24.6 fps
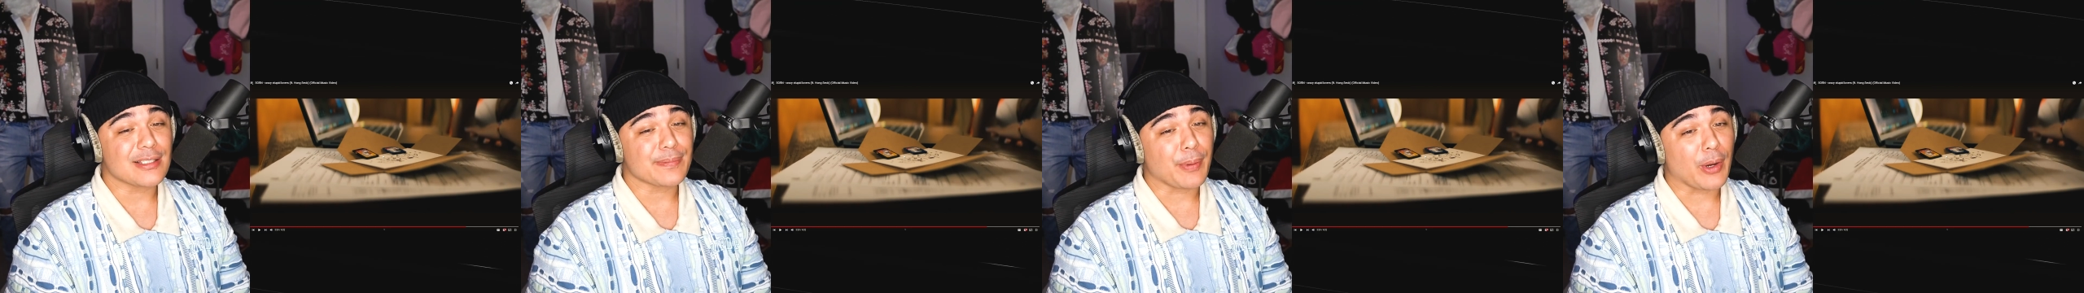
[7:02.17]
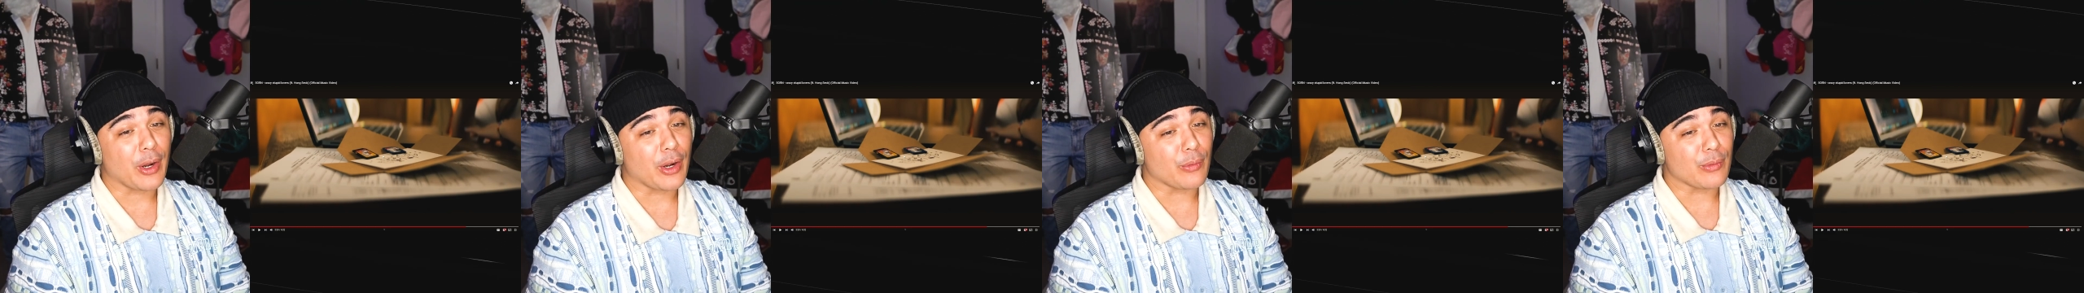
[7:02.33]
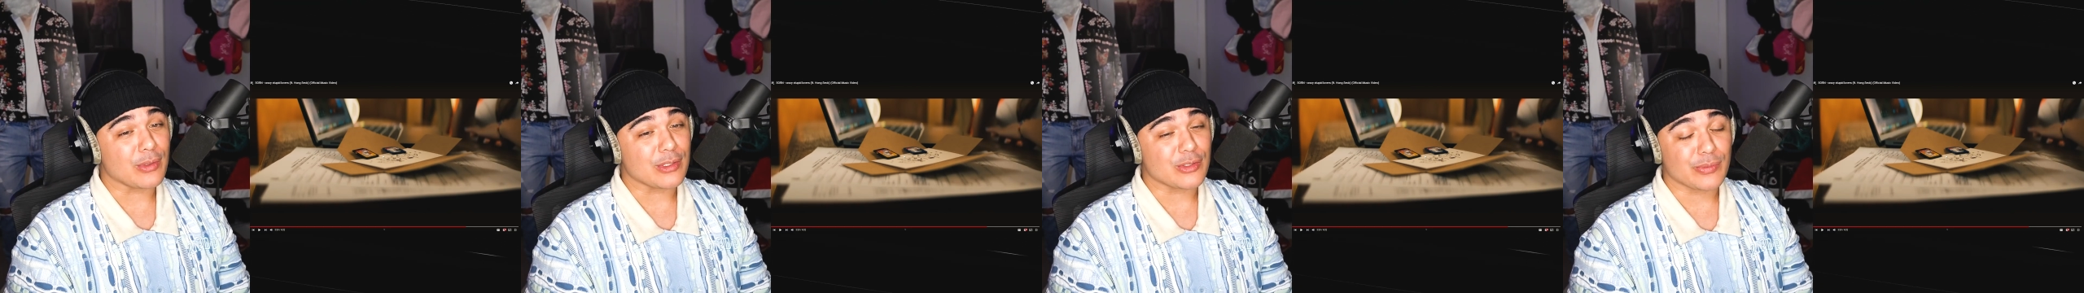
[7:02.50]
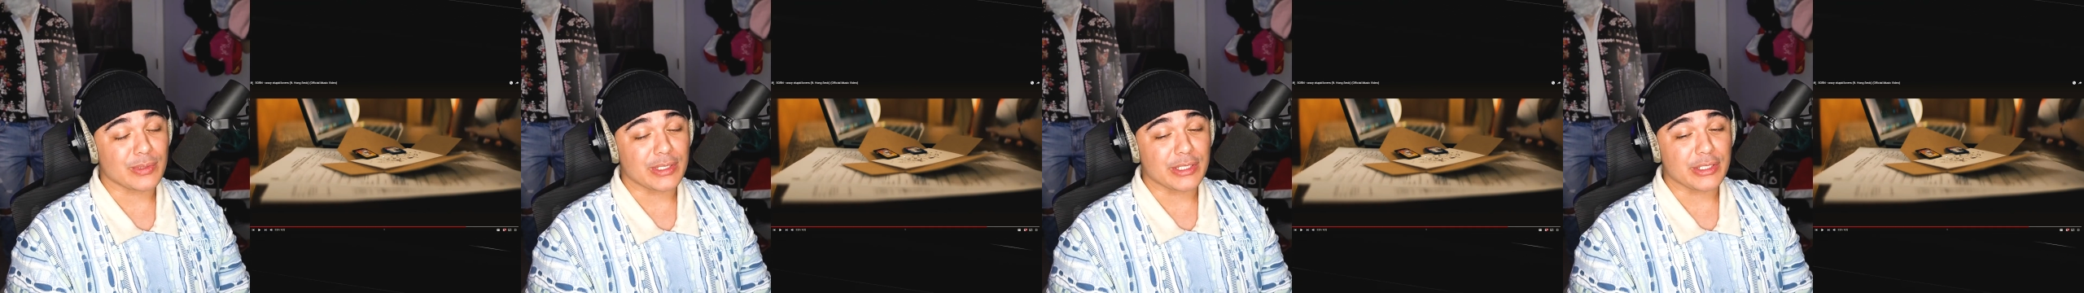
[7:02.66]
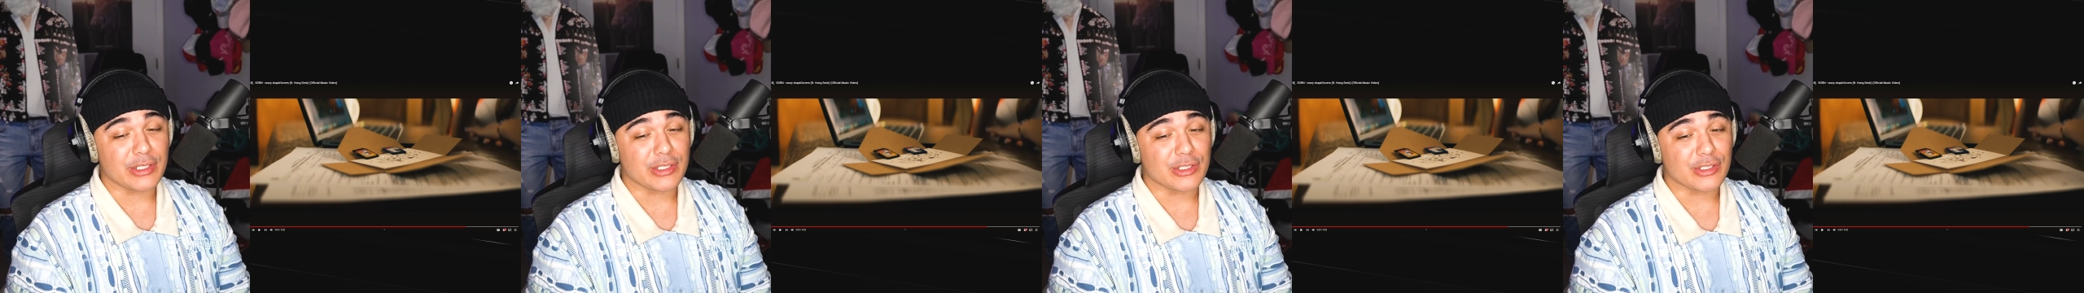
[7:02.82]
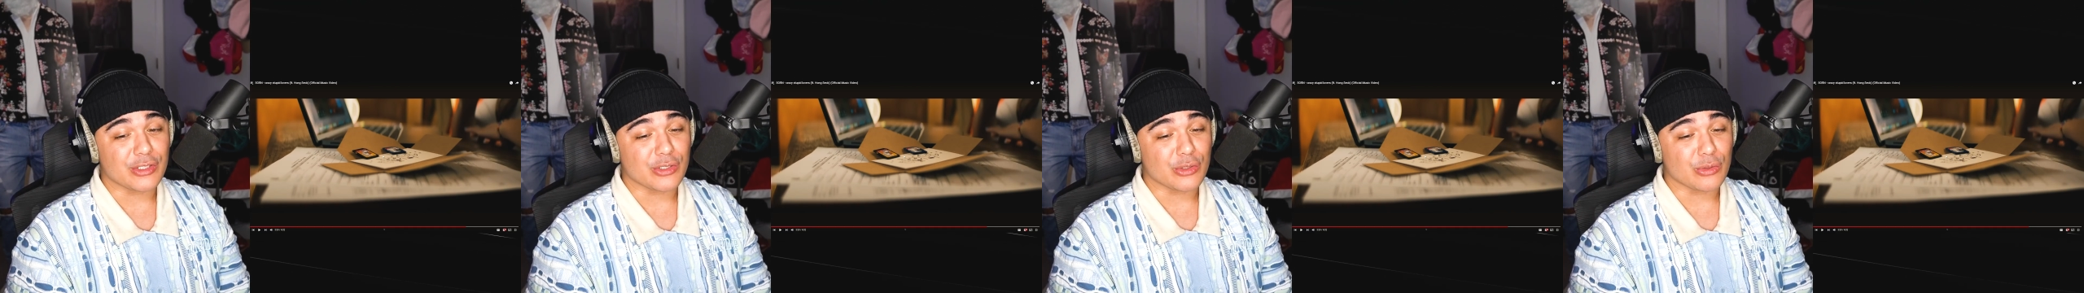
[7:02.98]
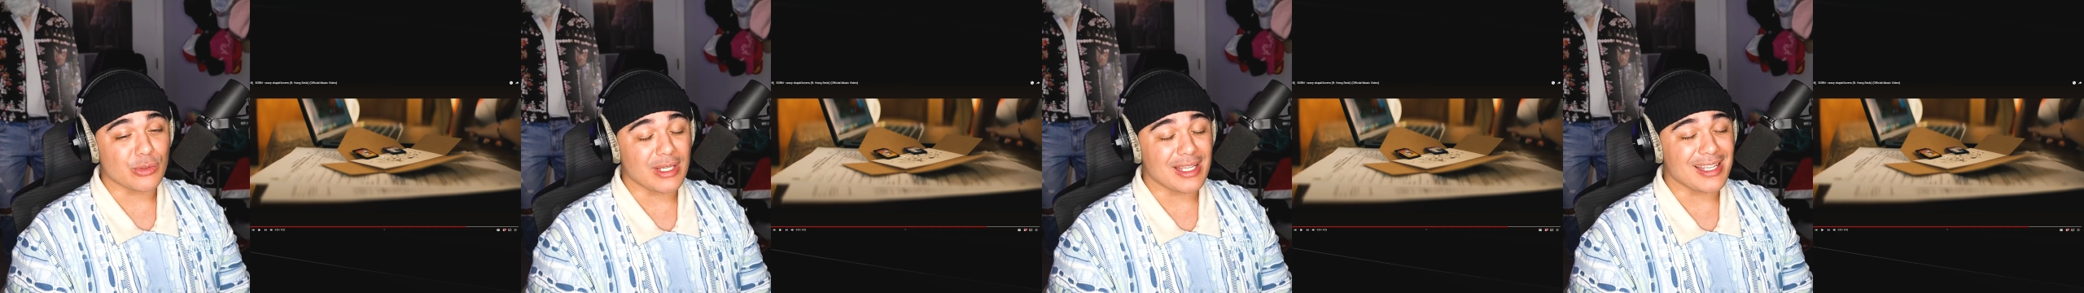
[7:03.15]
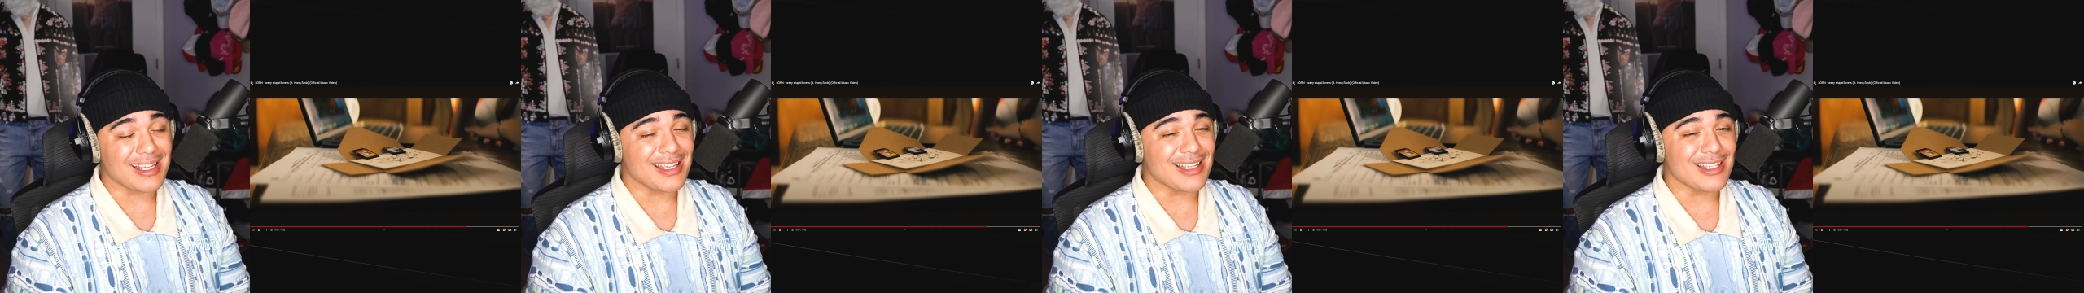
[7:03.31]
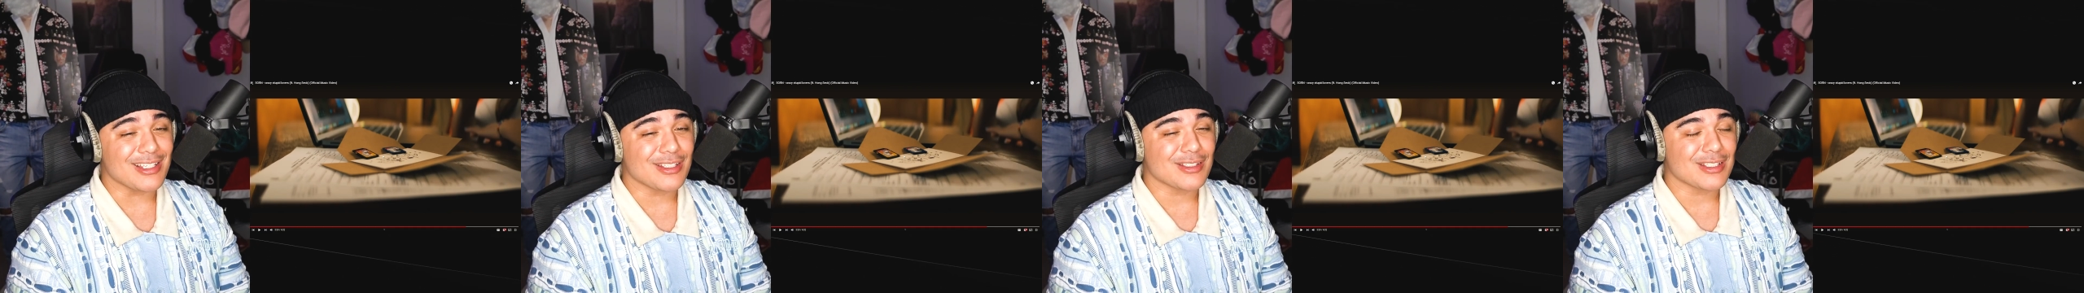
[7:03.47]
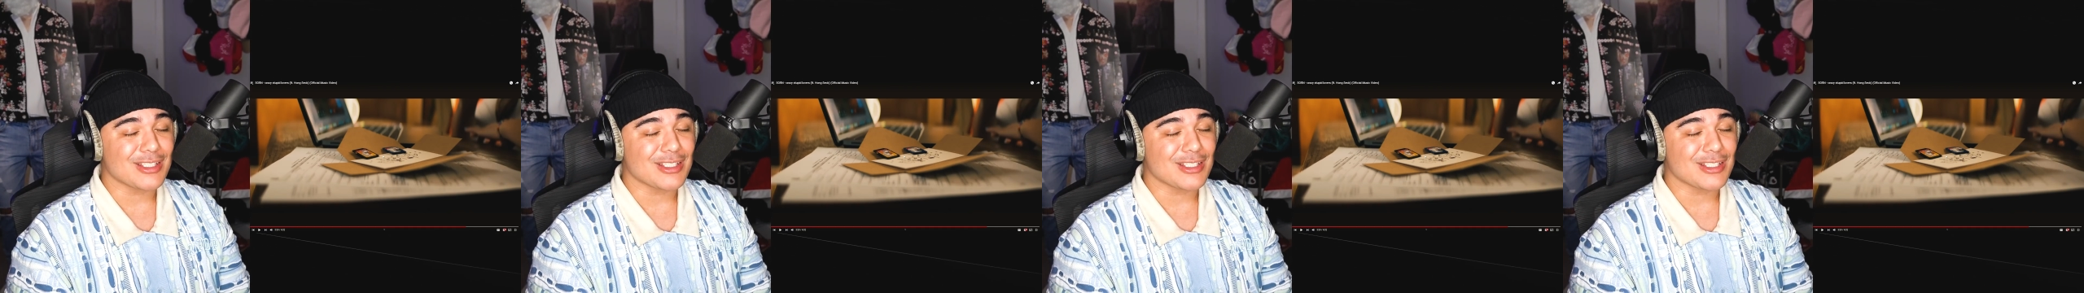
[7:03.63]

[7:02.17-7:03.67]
part was really good too. His